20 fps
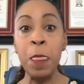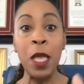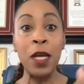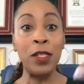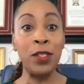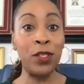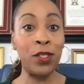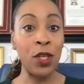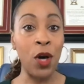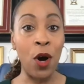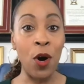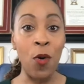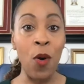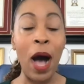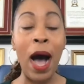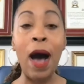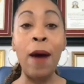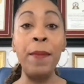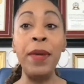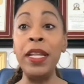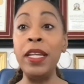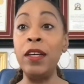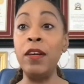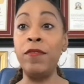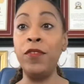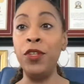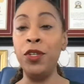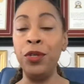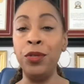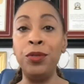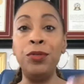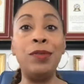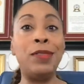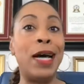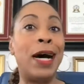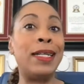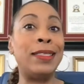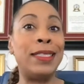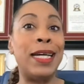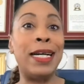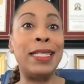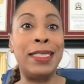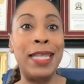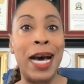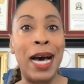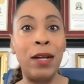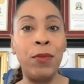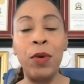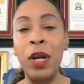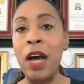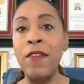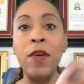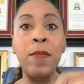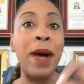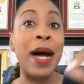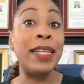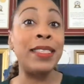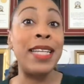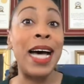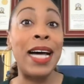so how many of you whatever my